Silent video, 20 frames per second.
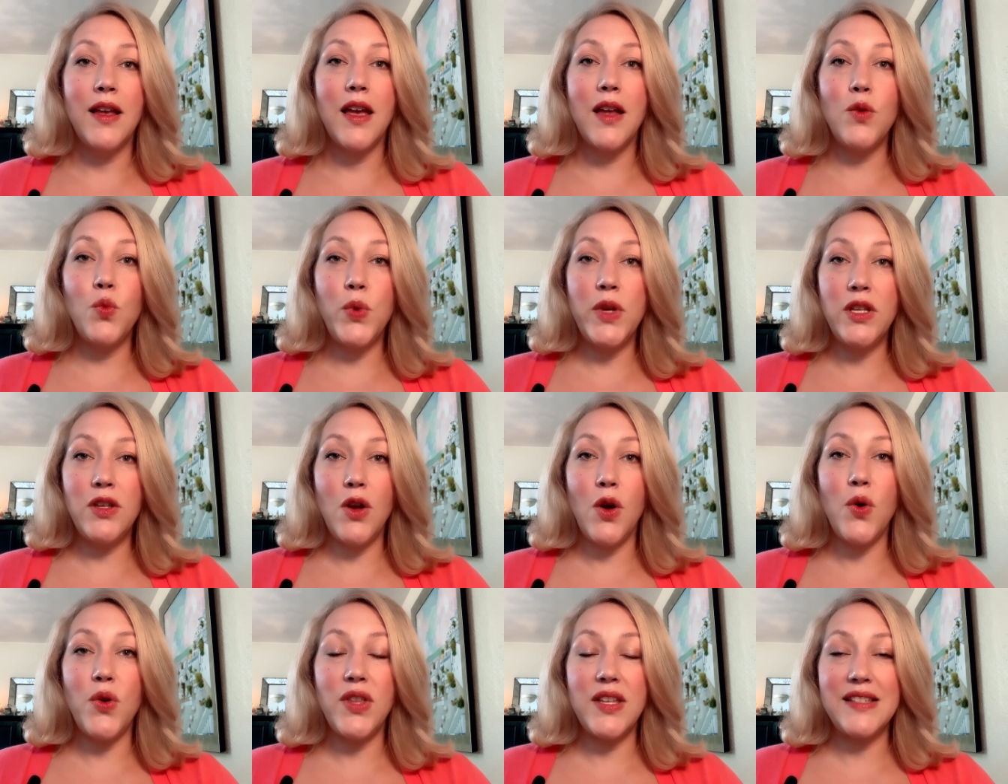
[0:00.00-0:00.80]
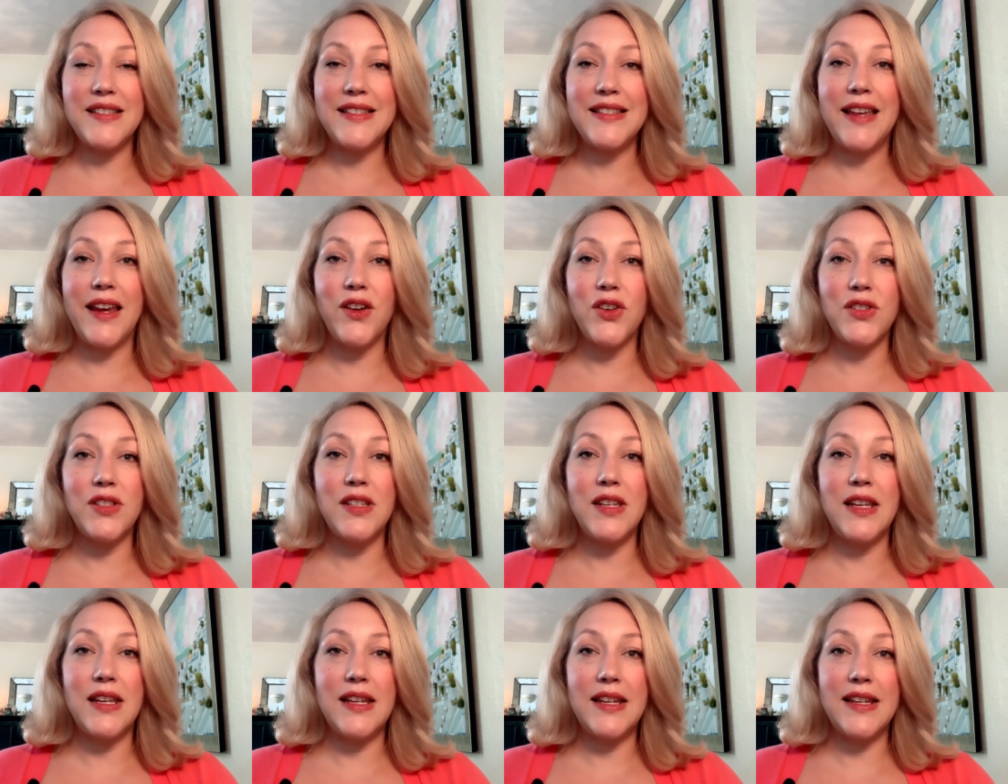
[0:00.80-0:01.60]
And we know that
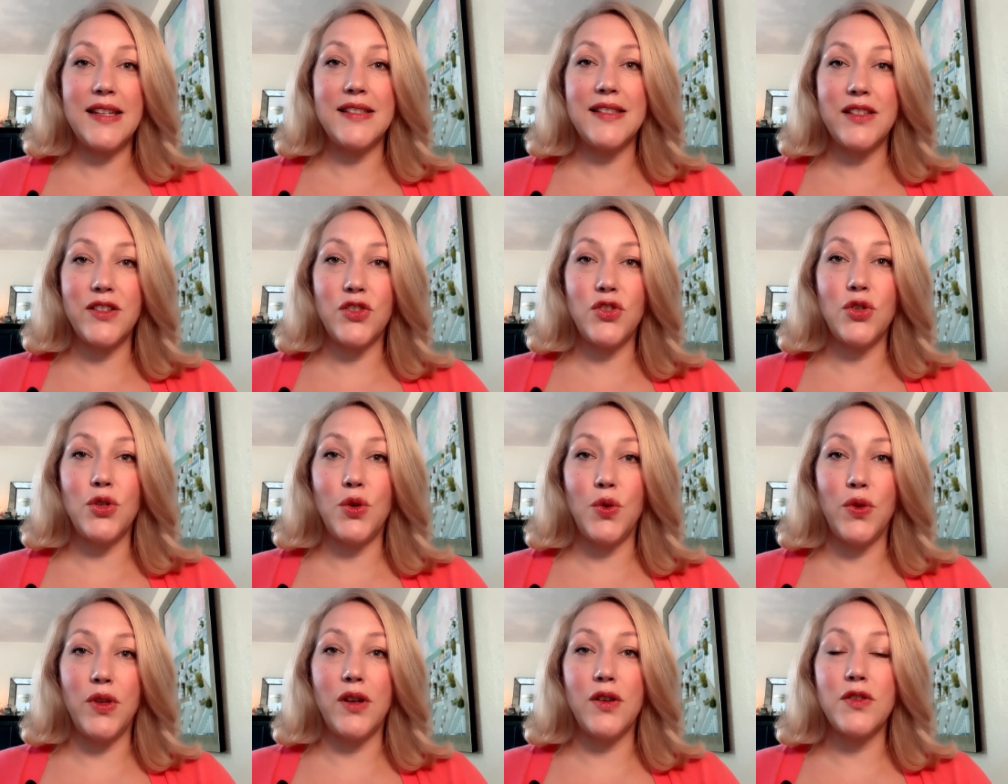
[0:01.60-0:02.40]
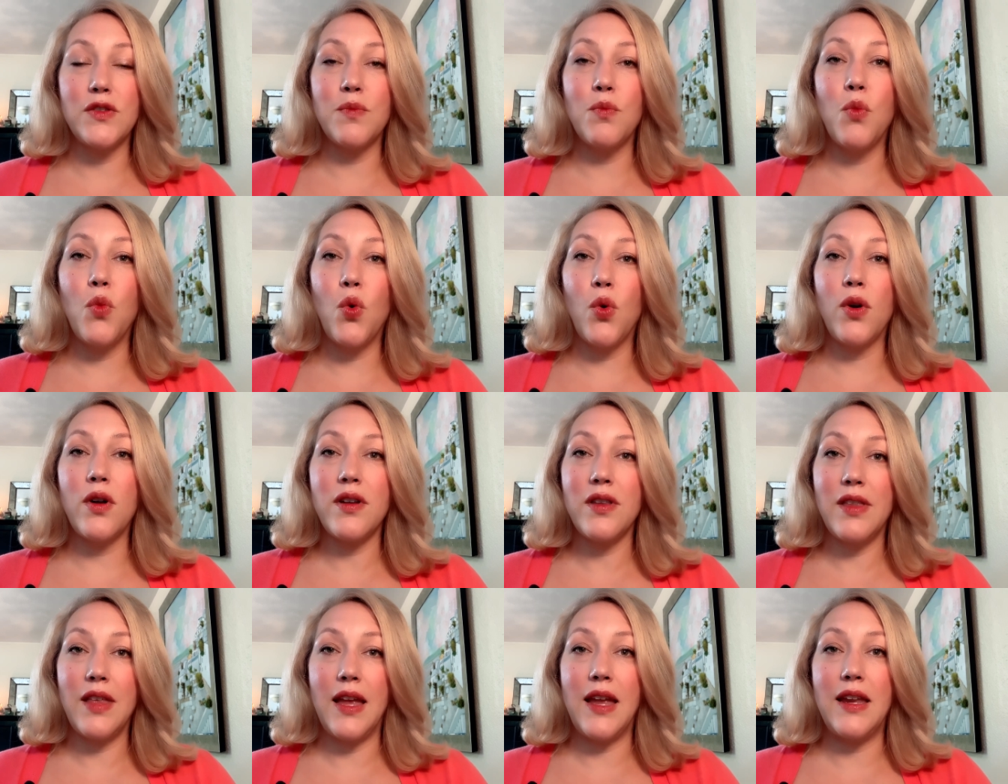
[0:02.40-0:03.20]
scarcity isn't true. There's
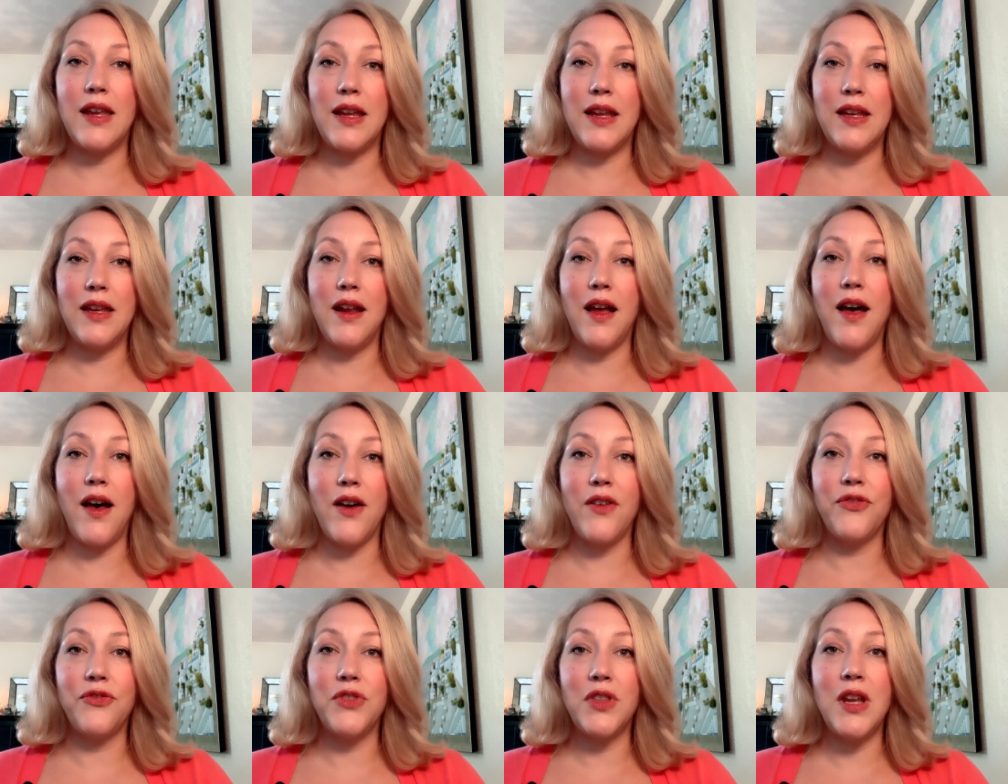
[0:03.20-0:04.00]
more than enough.